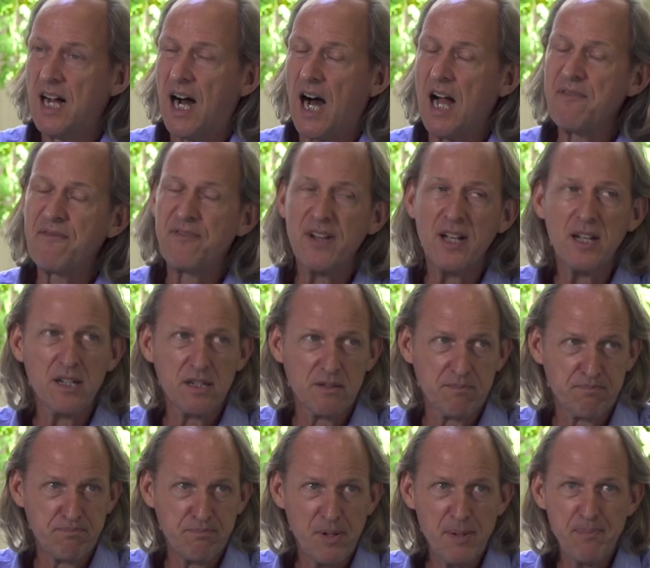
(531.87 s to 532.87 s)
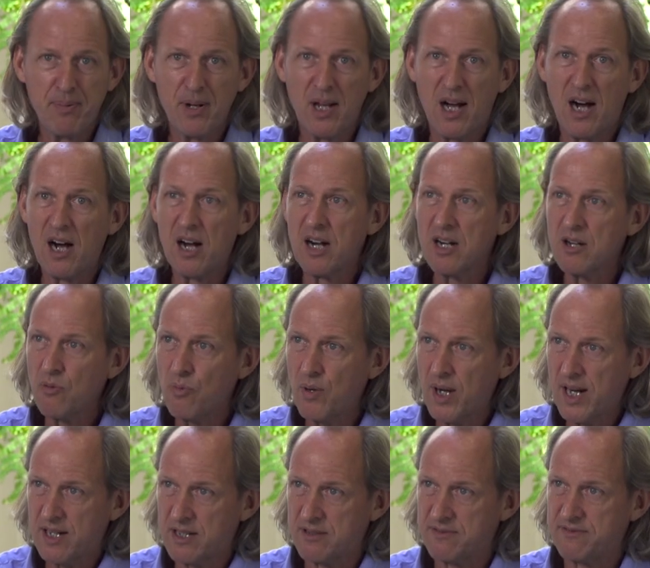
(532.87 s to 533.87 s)
I think people are
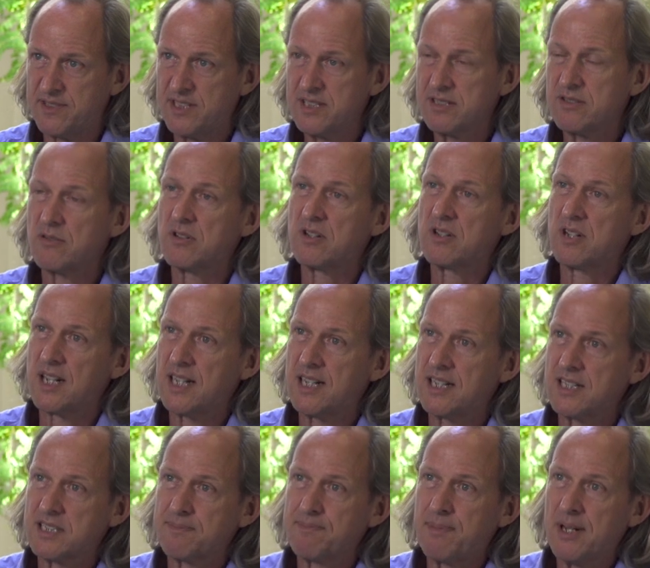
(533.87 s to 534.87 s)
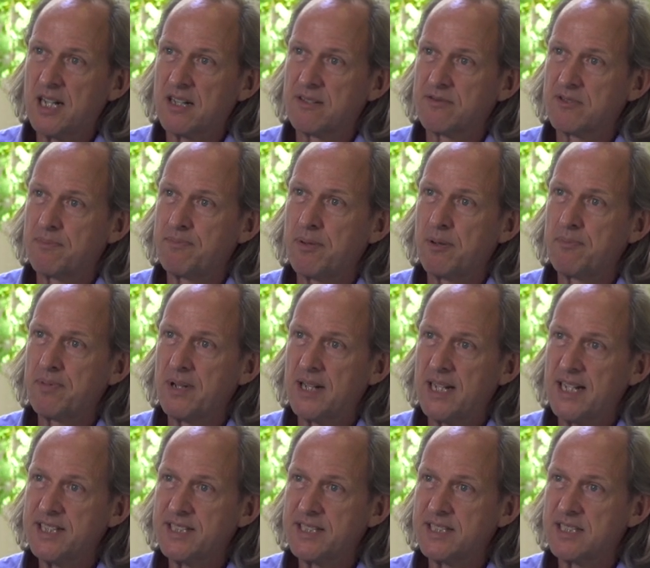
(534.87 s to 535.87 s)
aware of it, or a large part of the
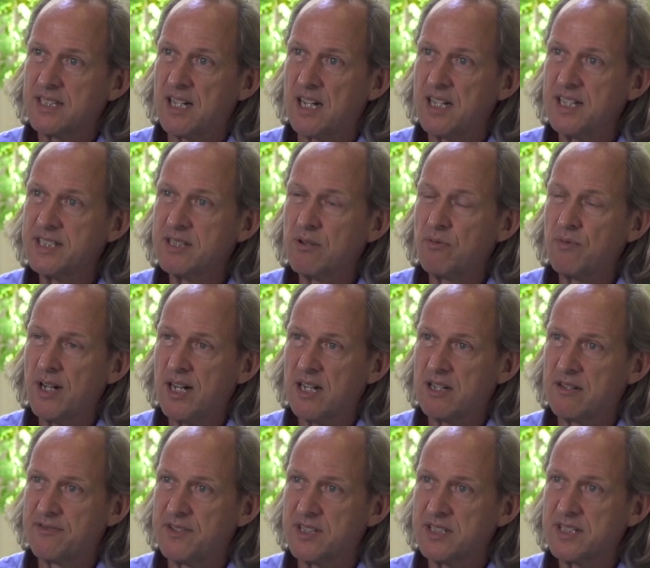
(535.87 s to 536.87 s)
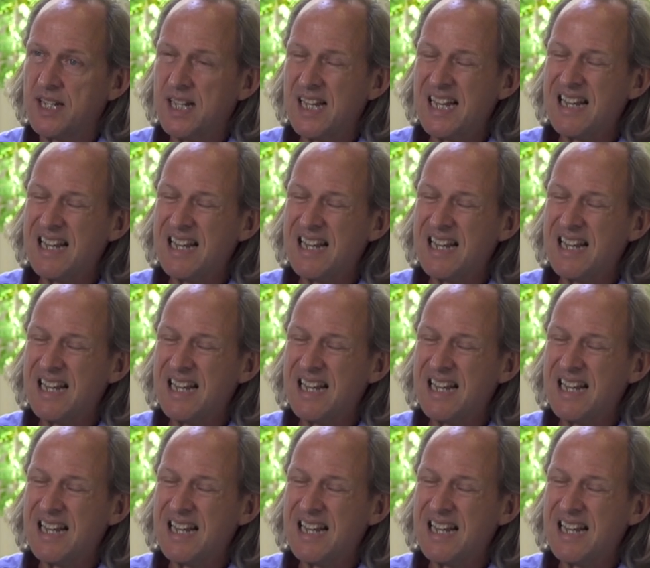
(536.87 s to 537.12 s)
population is aware of it,